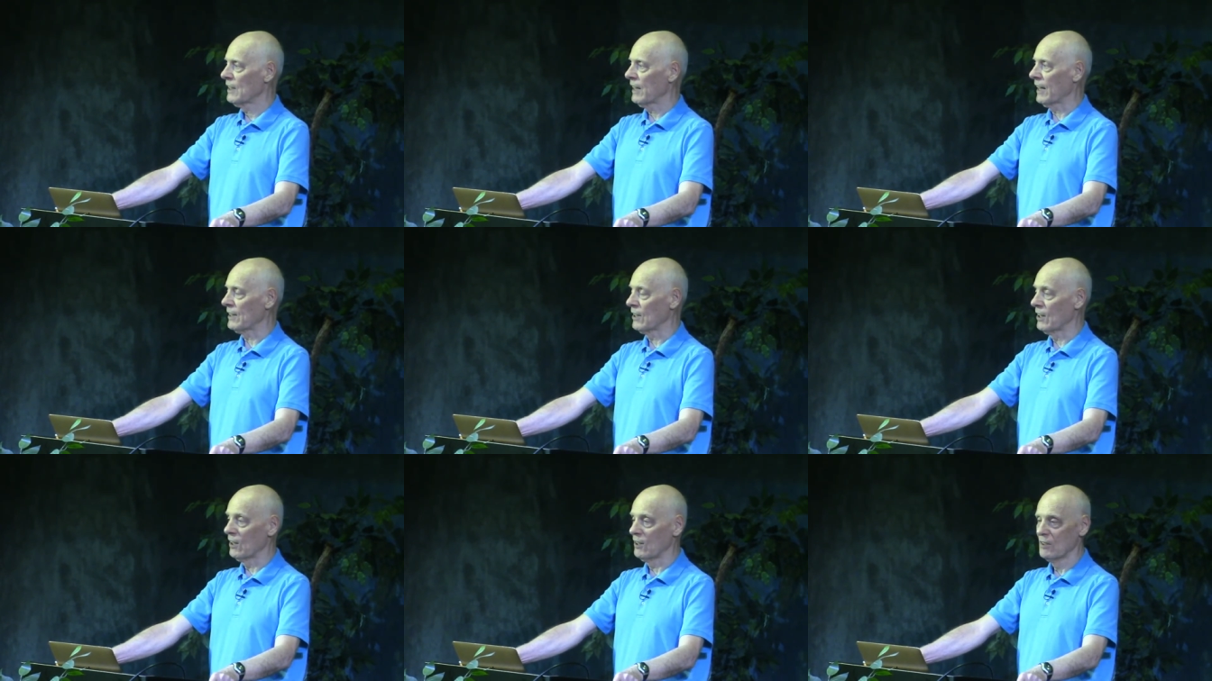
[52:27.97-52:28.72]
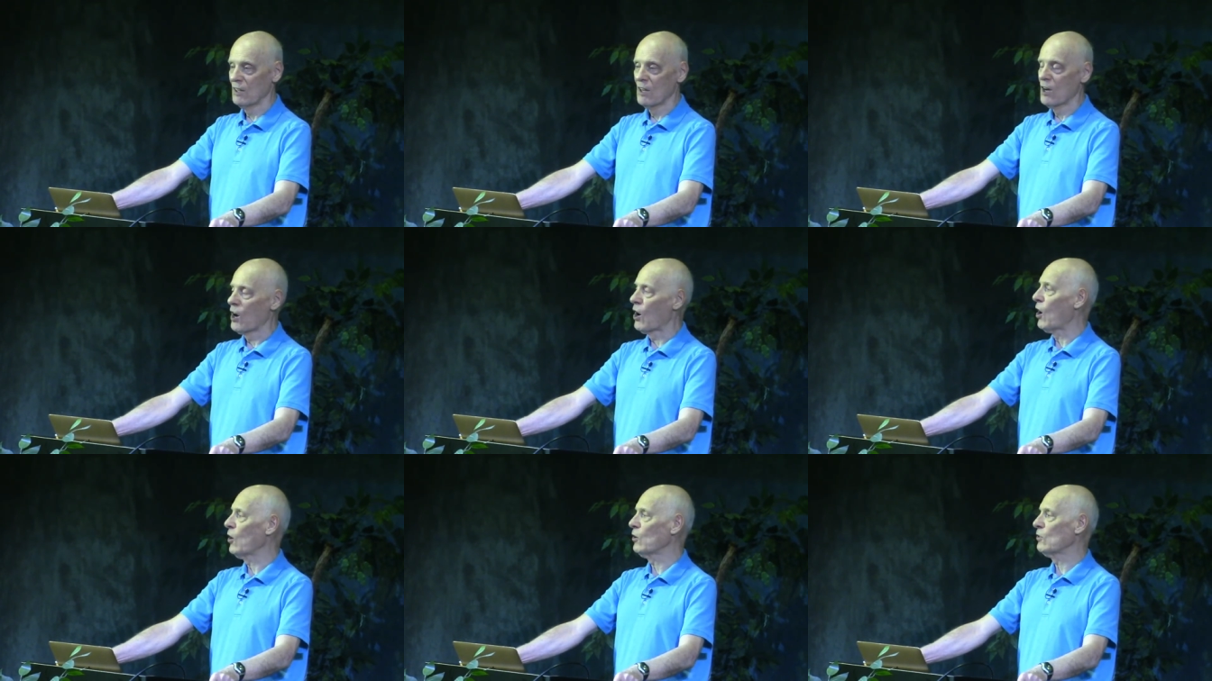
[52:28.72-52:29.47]
And uh,
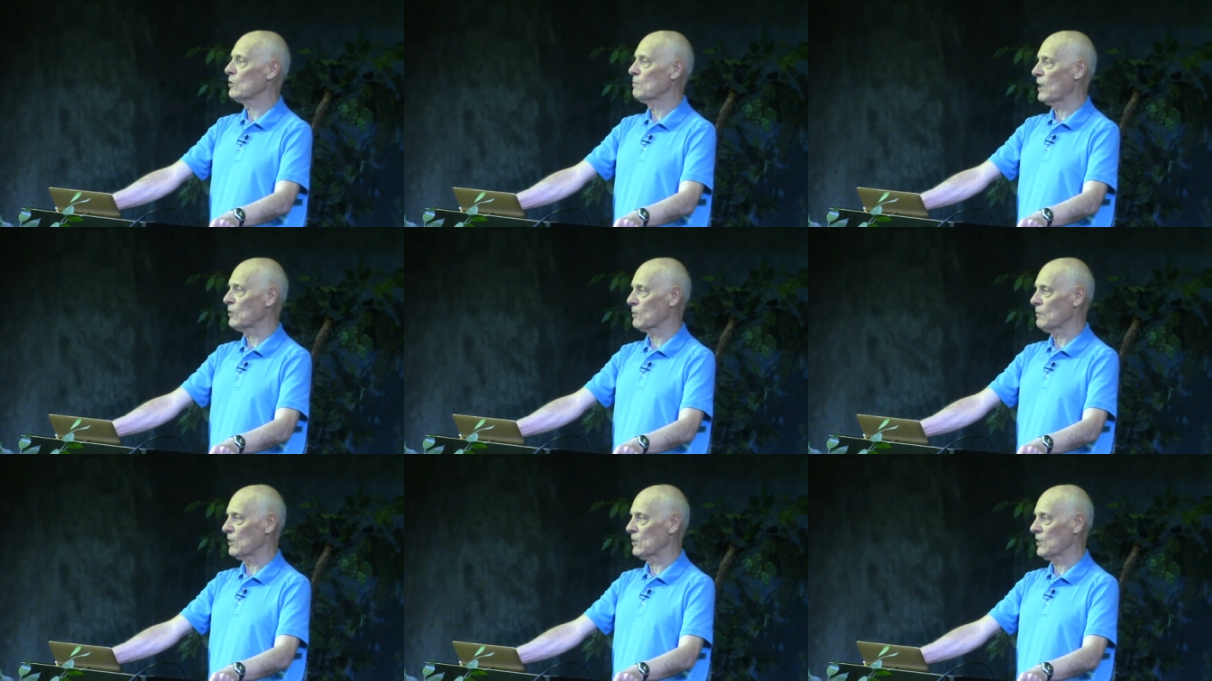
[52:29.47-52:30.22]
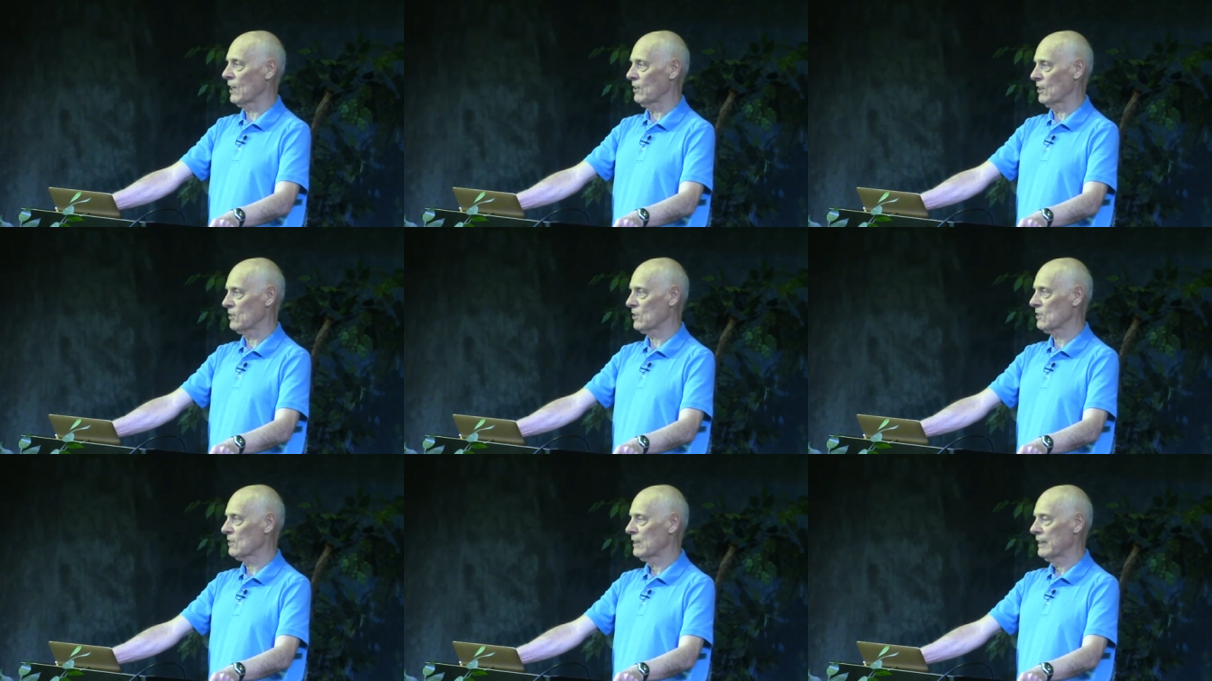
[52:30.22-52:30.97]
all those measurements tell
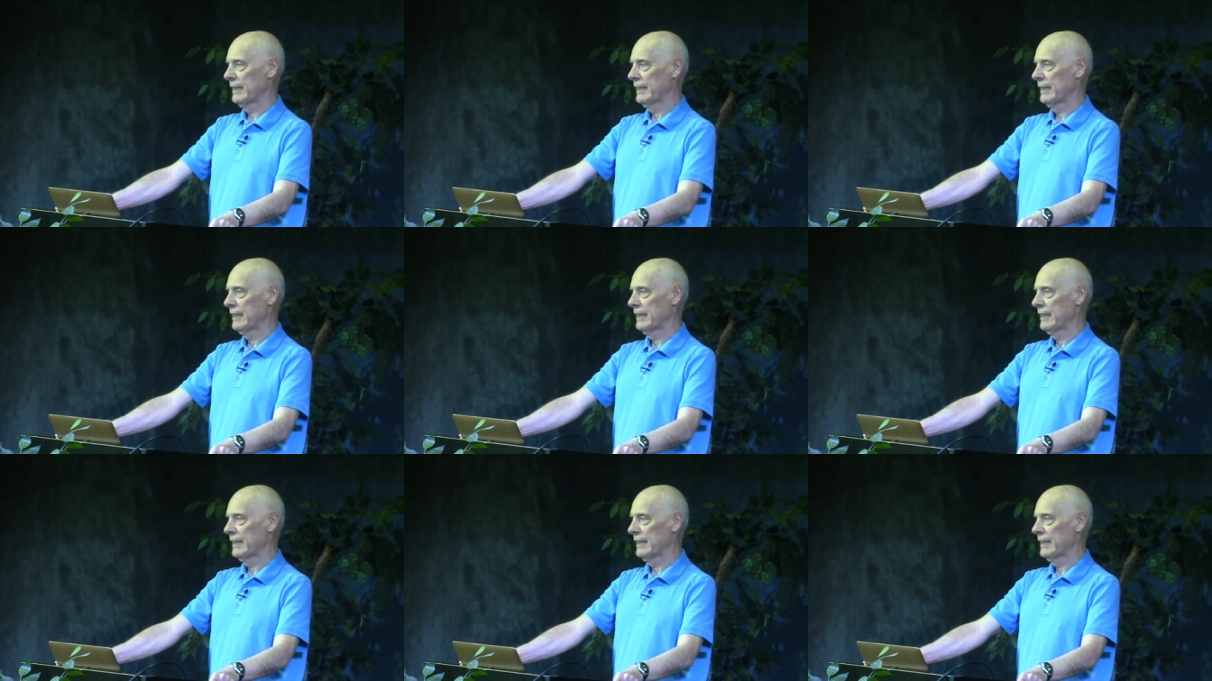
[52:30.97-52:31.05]
us,